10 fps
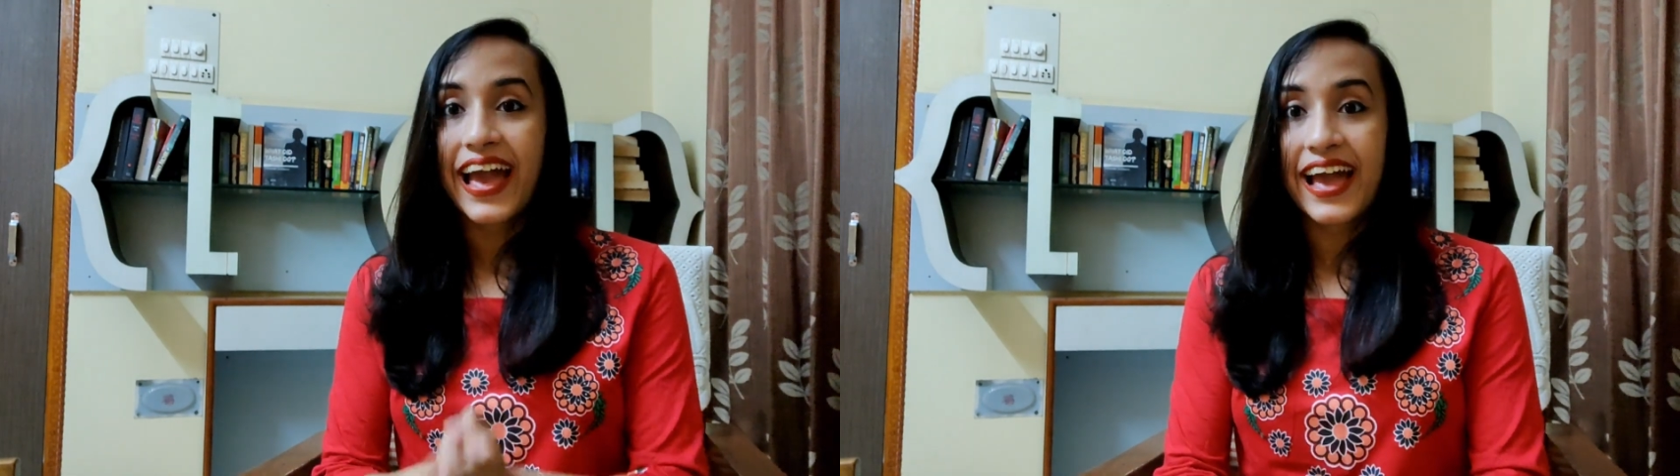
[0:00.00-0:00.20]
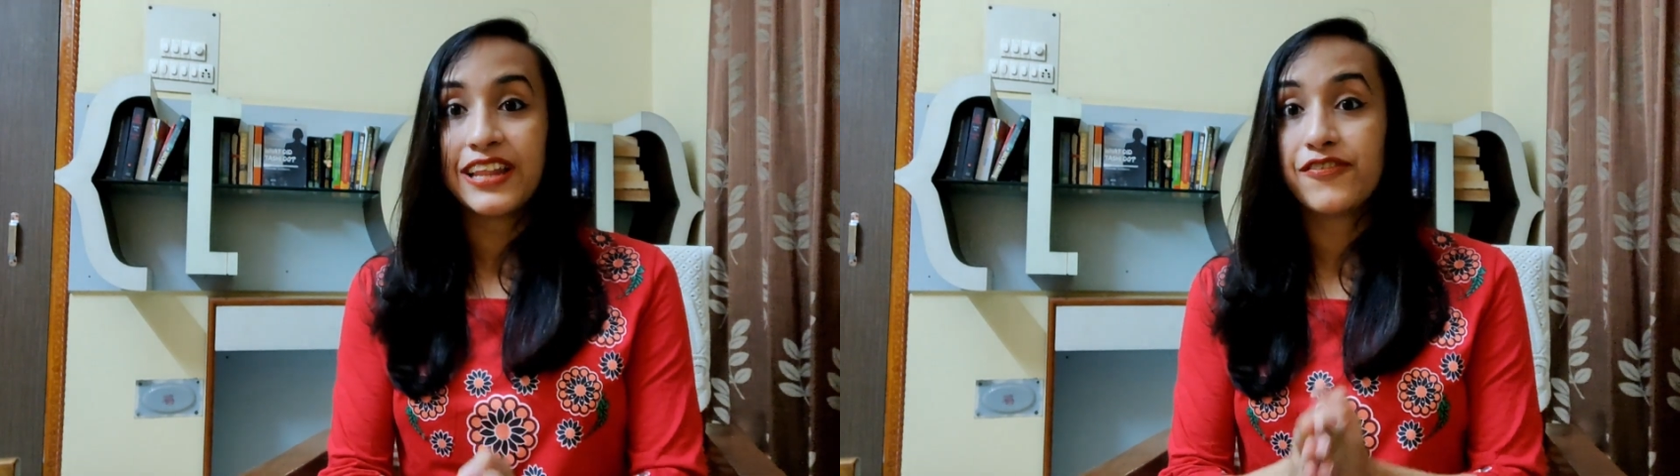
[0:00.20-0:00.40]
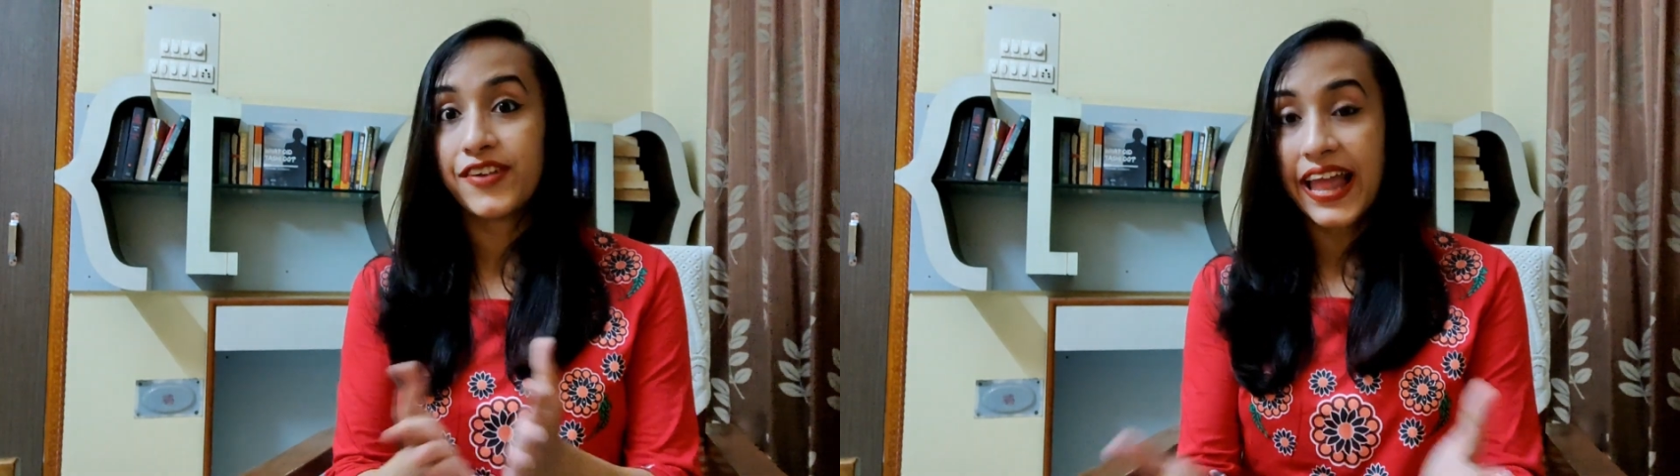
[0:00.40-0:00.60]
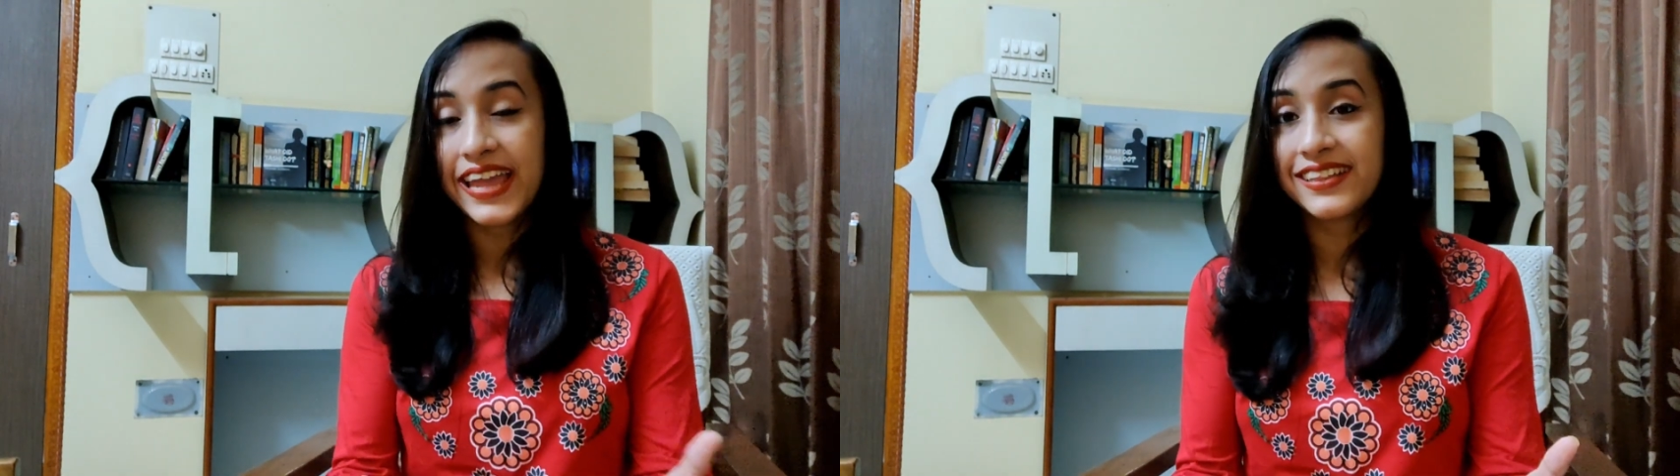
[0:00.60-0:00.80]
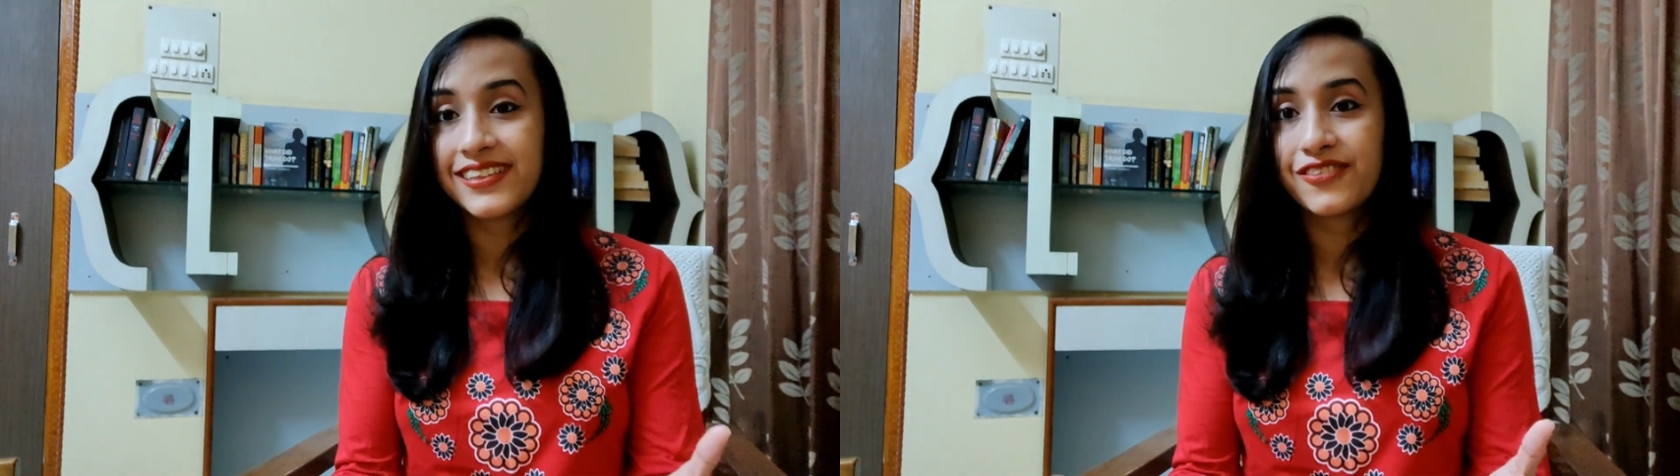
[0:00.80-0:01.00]
And if you
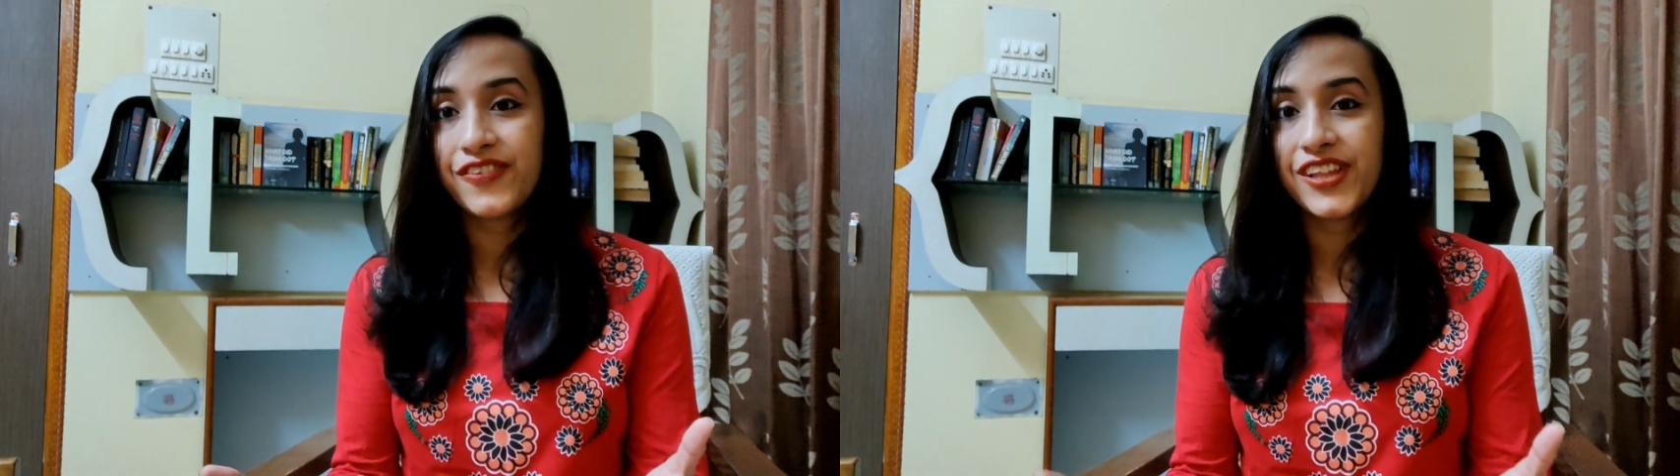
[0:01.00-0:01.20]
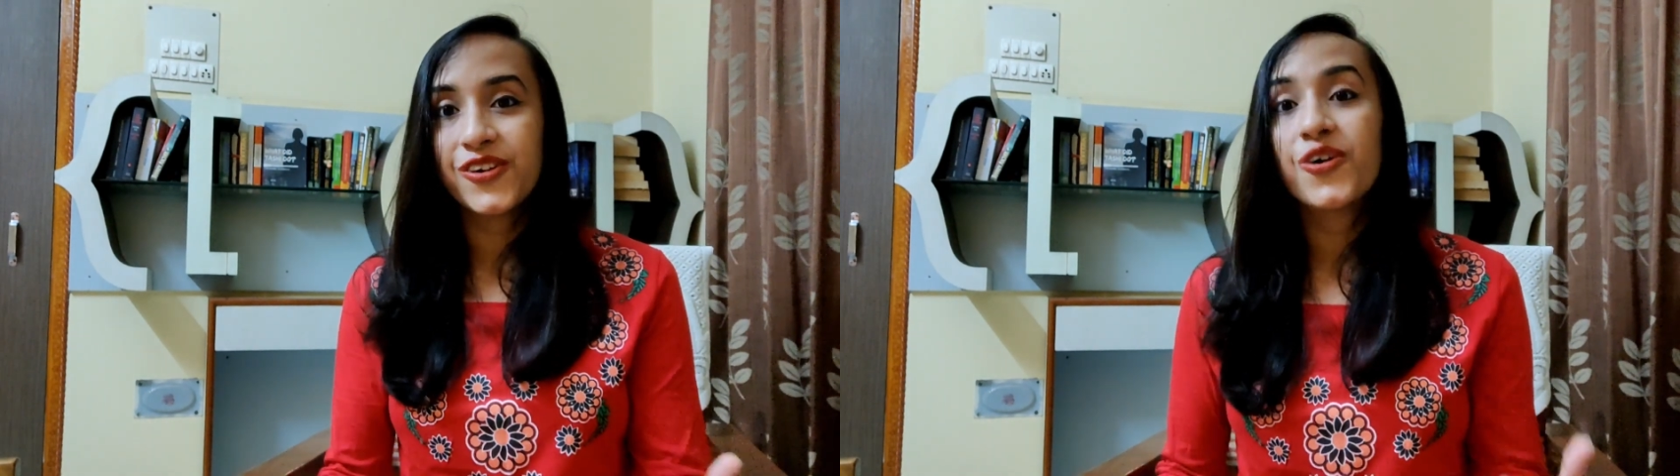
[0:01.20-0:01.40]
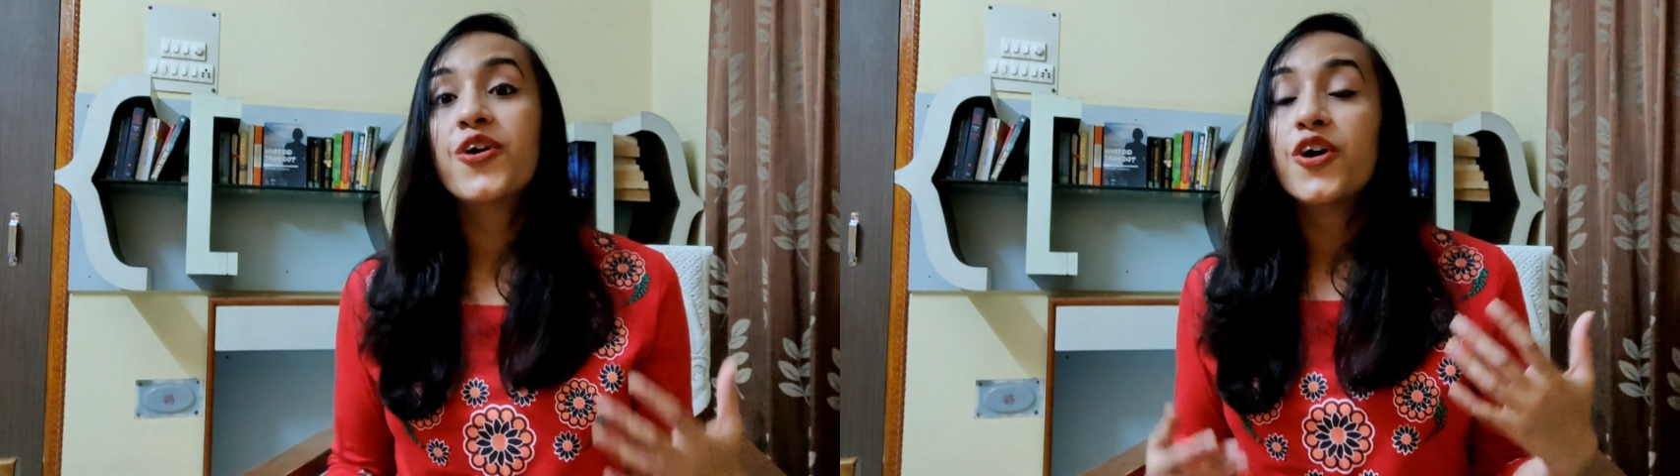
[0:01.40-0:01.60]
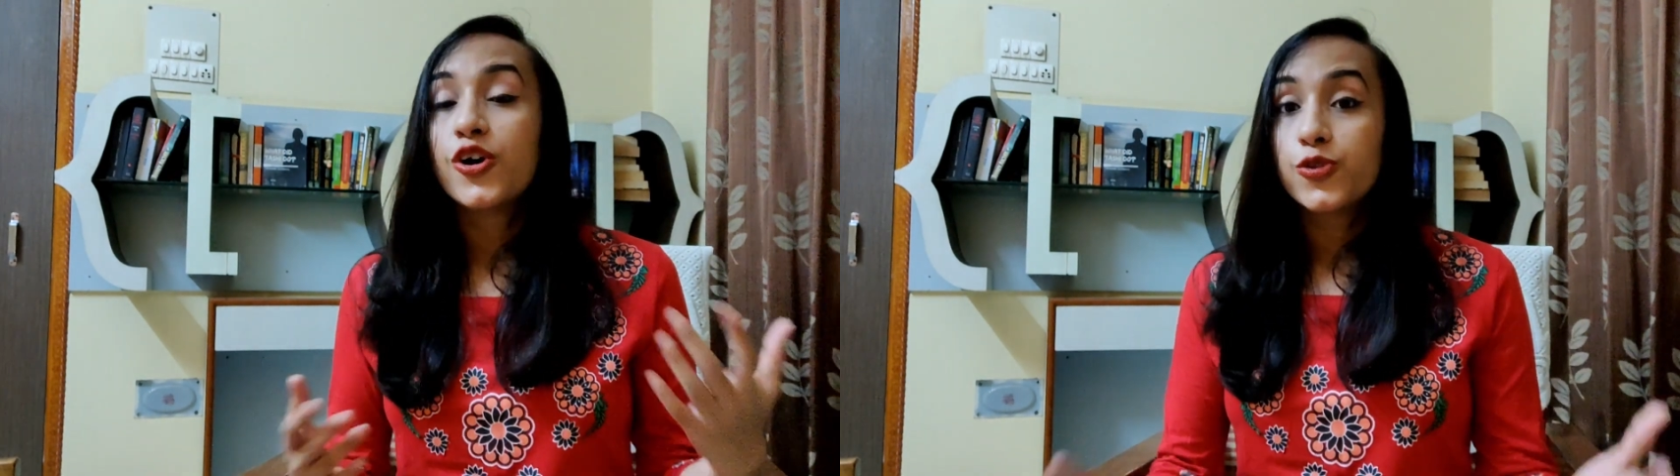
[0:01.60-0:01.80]
like this video,